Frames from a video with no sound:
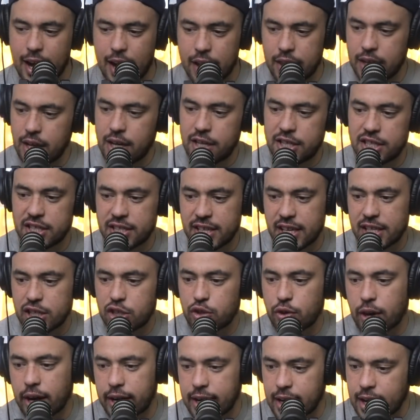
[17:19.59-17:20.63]
I think it just gets
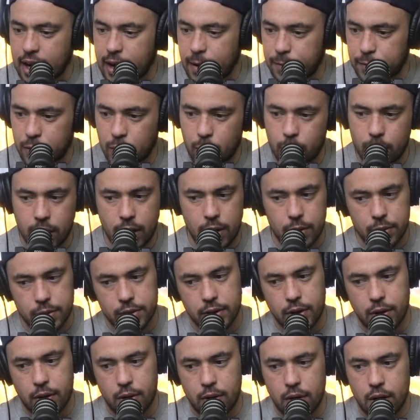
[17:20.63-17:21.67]
draining after a while.
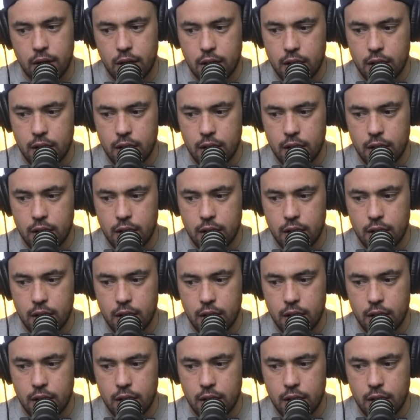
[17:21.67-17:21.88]
So,